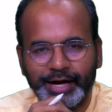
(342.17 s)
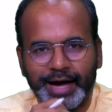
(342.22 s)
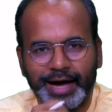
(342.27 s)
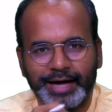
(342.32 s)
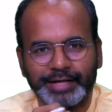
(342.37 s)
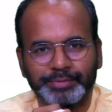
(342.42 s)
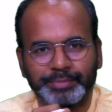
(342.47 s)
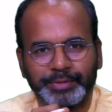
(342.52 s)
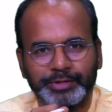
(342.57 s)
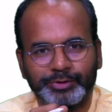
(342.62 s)

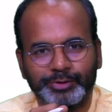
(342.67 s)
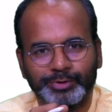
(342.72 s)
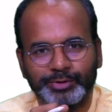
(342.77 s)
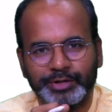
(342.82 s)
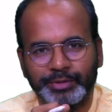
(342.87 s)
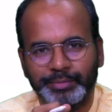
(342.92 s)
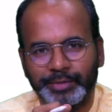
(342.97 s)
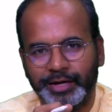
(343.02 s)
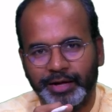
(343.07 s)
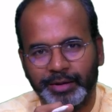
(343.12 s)
as my
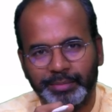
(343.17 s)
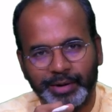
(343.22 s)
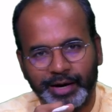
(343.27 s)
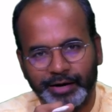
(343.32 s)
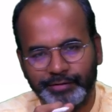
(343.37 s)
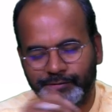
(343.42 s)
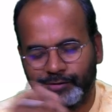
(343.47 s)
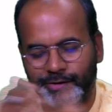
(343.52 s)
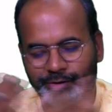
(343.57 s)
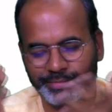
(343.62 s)
social media
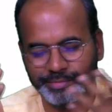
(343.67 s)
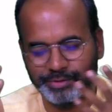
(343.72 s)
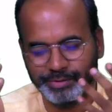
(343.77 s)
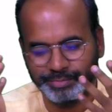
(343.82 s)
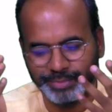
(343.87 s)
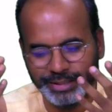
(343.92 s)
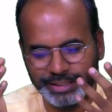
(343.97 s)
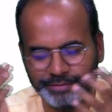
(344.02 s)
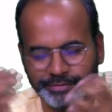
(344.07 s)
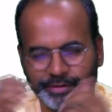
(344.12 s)
platforms.
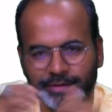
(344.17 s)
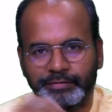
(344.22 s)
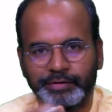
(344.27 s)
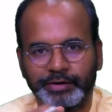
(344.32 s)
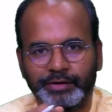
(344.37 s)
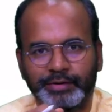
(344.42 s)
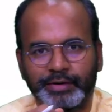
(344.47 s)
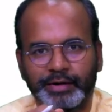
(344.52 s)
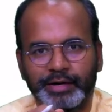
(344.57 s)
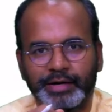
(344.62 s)
Please feel free
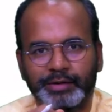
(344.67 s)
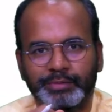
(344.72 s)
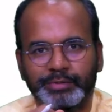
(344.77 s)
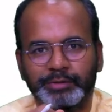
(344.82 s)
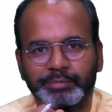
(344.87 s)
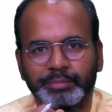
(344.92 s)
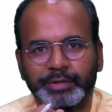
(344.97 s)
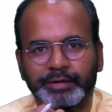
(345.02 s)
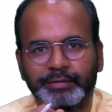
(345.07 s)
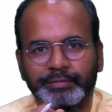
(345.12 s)
to connect
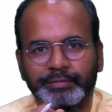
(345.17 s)
with me.